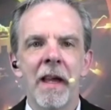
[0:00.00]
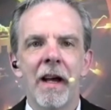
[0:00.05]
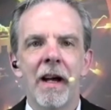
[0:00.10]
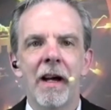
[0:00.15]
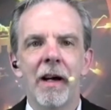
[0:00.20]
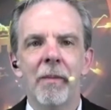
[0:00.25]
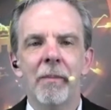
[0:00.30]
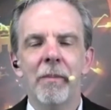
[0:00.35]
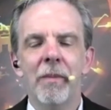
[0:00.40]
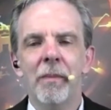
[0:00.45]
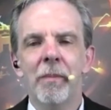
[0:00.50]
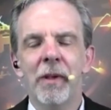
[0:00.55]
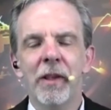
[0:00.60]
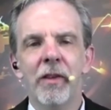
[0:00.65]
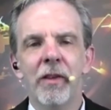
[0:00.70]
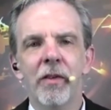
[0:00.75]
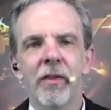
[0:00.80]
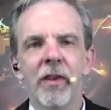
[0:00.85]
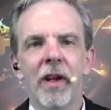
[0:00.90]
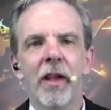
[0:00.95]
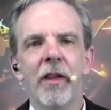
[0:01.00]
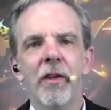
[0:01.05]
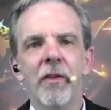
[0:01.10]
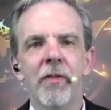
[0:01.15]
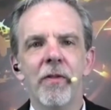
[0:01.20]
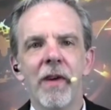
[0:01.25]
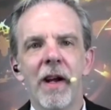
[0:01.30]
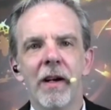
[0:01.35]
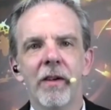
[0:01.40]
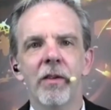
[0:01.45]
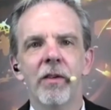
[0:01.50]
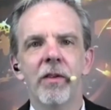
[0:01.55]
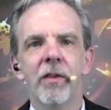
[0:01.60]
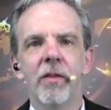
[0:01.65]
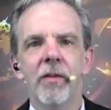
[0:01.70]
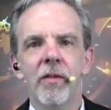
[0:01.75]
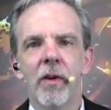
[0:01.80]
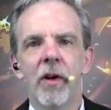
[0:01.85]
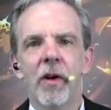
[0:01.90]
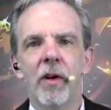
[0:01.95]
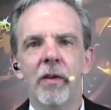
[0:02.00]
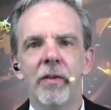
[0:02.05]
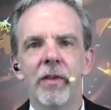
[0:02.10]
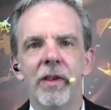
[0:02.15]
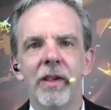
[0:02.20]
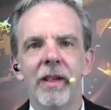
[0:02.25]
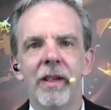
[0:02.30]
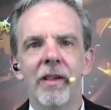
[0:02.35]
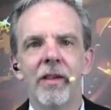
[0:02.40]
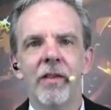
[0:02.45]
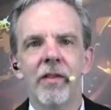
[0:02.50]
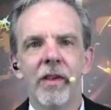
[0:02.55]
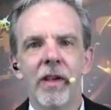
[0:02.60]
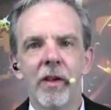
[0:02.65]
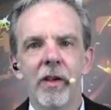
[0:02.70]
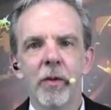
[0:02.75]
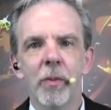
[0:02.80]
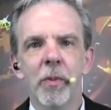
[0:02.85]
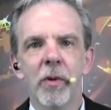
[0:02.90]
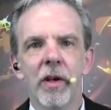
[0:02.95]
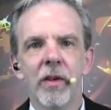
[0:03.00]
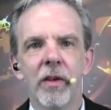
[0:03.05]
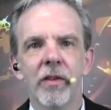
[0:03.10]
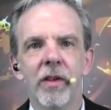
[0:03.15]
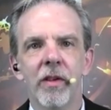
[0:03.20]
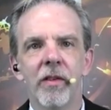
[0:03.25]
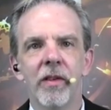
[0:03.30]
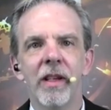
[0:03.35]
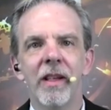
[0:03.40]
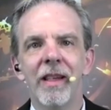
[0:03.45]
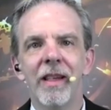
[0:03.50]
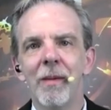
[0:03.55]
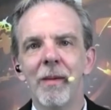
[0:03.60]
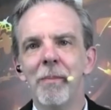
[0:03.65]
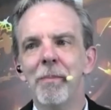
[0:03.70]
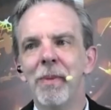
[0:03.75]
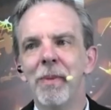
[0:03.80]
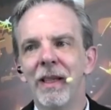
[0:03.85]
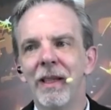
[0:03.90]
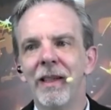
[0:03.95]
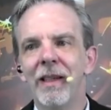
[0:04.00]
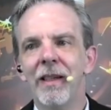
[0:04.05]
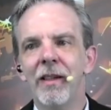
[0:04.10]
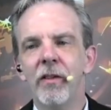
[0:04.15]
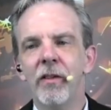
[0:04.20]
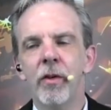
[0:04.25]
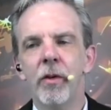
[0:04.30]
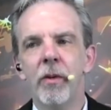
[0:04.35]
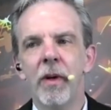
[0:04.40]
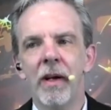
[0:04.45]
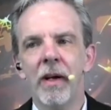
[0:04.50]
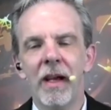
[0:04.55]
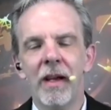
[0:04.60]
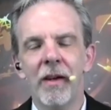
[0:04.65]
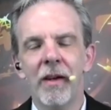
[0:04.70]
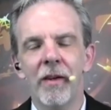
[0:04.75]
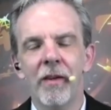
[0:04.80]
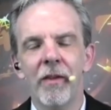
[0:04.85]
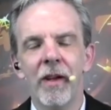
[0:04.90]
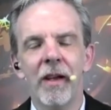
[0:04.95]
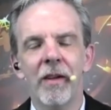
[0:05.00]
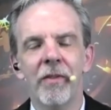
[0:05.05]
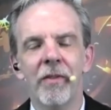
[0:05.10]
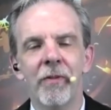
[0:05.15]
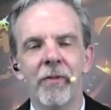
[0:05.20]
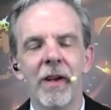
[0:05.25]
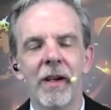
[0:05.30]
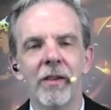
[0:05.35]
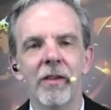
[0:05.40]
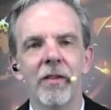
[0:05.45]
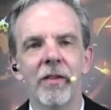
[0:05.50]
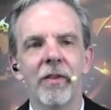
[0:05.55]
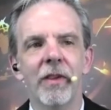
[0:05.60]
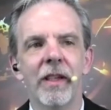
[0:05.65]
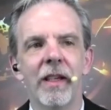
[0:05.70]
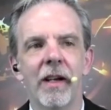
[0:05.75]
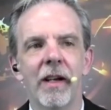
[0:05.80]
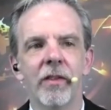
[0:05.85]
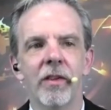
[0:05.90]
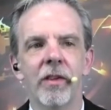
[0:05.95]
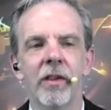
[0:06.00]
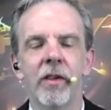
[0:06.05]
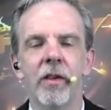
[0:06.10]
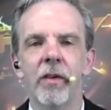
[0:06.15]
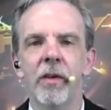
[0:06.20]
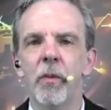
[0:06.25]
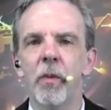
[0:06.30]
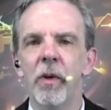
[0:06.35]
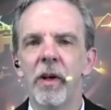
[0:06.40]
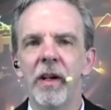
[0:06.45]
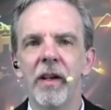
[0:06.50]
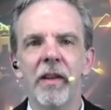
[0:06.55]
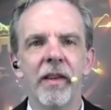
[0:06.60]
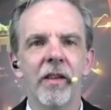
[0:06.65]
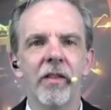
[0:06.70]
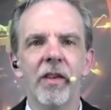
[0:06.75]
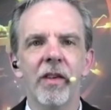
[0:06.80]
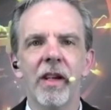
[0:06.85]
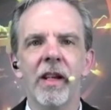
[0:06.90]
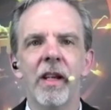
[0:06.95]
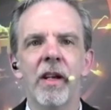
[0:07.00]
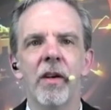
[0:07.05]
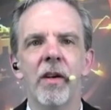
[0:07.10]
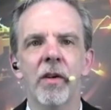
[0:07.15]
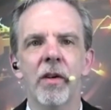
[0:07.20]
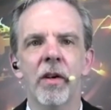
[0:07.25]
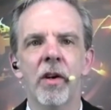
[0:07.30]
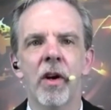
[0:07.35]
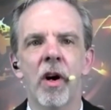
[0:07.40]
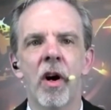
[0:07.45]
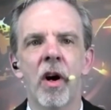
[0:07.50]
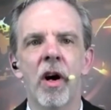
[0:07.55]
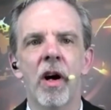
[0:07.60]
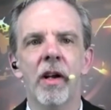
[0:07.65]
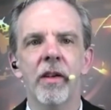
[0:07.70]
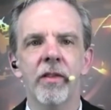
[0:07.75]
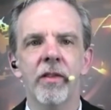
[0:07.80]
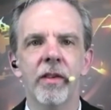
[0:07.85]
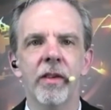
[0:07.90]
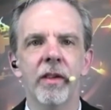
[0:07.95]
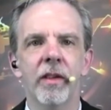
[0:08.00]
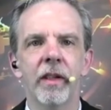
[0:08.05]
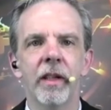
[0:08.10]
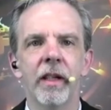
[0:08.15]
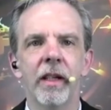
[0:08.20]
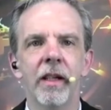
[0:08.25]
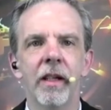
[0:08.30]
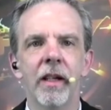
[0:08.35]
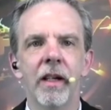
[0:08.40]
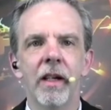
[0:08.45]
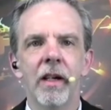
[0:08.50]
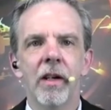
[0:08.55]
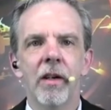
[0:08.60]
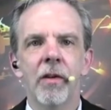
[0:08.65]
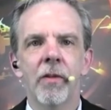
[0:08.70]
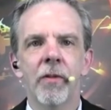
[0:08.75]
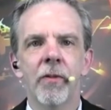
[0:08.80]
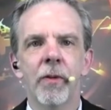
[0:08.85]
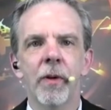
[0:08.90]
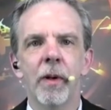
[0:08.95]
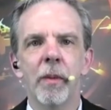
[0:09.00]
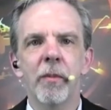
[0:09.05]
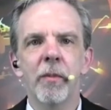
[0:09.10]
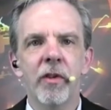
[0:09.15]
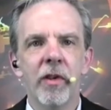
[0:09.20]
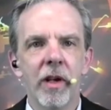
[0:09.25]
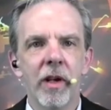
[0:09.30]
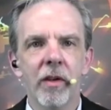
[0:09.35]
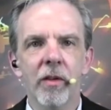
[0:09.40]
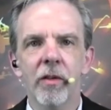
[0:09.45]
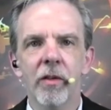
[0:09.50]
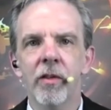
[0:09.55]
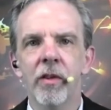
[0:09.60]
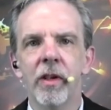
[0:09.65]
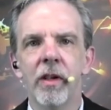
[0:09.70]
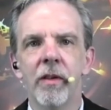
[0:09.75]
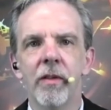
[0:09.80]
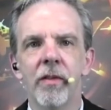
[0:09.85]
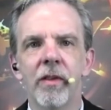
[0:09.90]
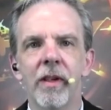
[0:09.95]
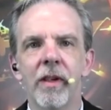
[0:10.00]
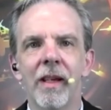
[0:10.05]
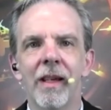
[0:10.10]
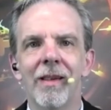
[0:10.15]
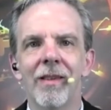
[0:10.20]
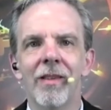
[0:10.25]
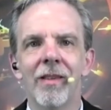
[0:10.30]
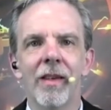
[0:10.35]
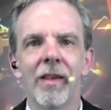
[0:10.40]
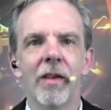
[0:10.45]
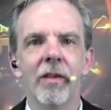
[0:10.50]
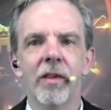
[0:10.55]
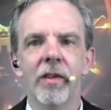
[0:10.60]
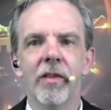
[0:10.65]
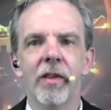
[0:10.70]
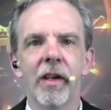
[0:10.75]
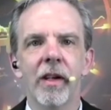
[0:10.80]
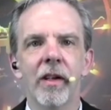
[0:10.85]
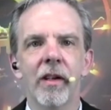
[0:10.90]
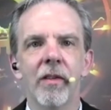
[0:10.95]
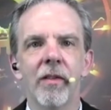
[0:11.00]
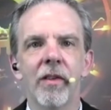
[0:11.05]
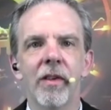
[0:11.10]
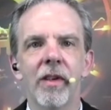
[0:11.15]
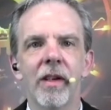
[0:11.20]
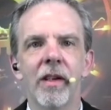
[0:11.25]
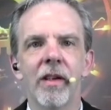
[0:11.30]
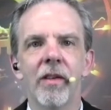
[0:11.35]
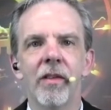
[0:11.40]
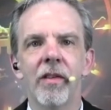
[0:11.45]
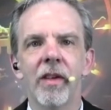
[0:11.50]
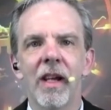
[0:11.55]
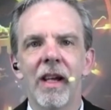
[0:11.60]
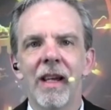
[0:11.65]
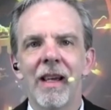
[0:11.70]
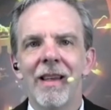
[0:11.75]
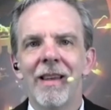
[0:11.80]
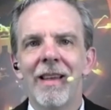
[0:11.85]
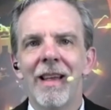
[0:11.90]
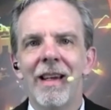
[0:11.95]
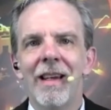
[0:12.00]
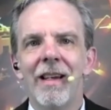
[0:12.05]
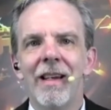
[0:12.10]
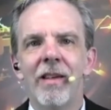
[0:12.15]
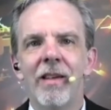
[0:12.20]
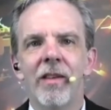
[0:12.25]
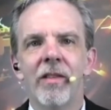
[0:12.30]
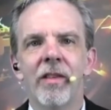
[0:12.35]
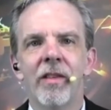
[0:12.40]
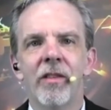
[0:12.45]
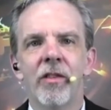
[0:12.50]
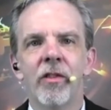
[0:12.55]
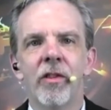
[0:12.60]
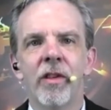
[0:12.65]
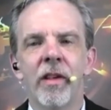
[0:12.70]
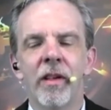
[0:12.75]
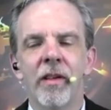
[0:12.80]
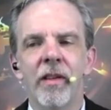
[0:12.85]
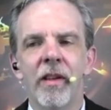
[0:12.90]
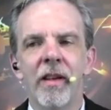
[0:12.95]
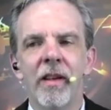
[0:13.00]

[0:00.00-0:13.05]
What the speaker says: But there's other factors involved in the sales process, in the ability to effectively execute. And one of the things I hear constantly from channel chiefs and sales executives is that it is that the